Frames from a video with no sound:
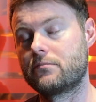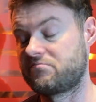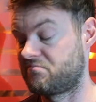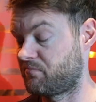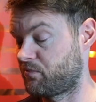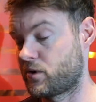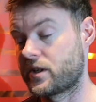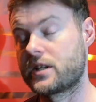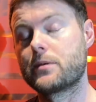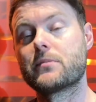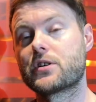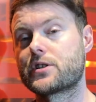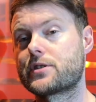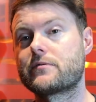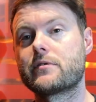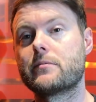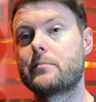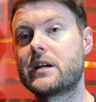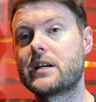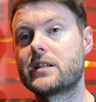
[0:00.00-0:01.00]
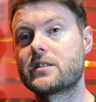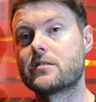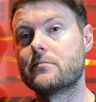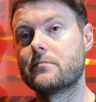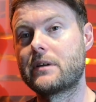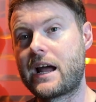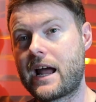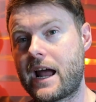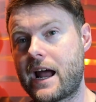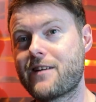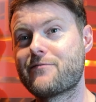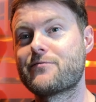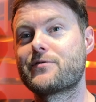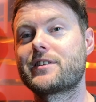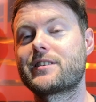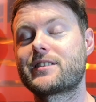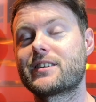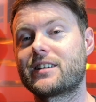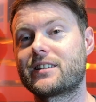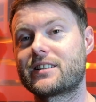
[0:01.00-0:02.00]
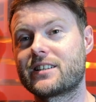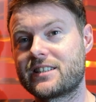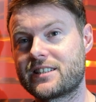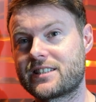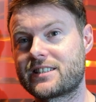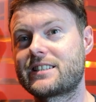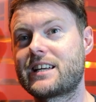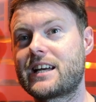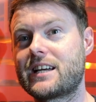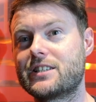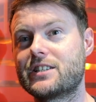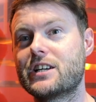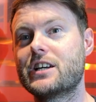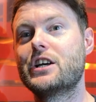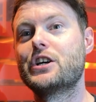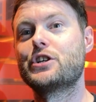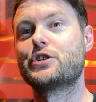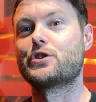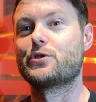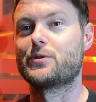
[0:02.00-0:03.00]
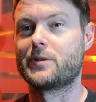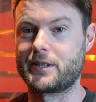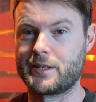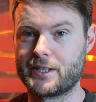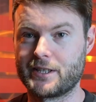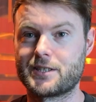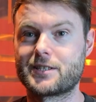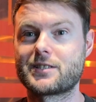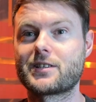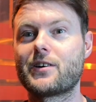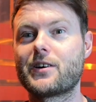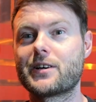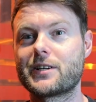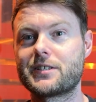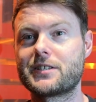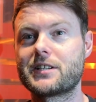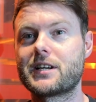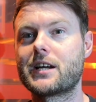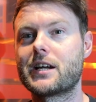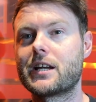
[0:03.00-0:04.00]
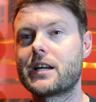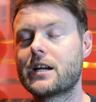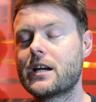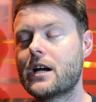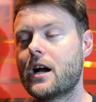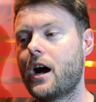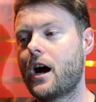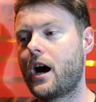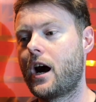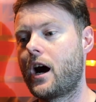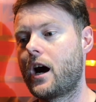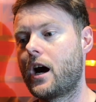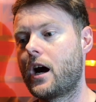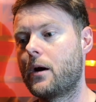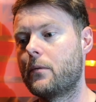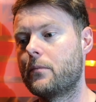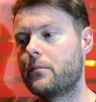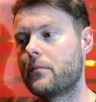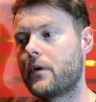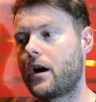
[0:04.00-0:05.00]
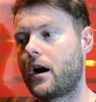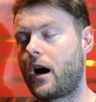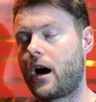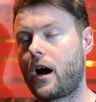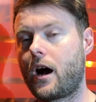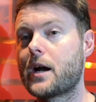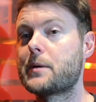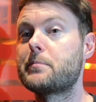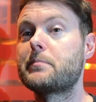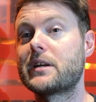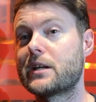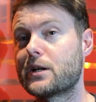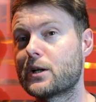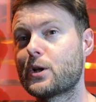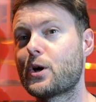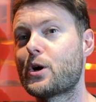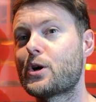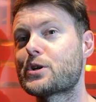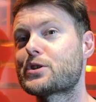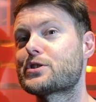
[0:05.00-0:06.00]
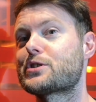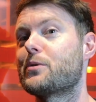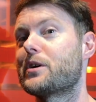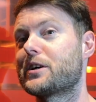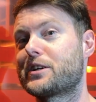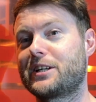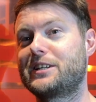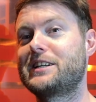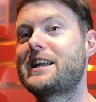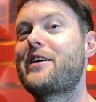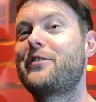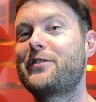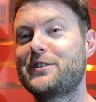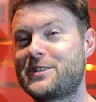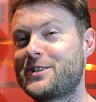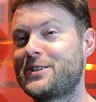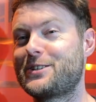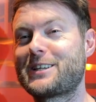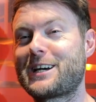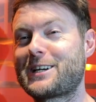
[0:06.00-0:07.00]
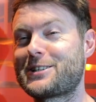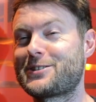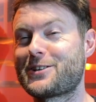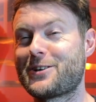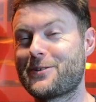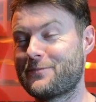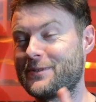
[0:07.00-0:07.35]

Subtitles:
pretty much verbatim everything that is said during the entire day. I pee a lot, so I could never do that job.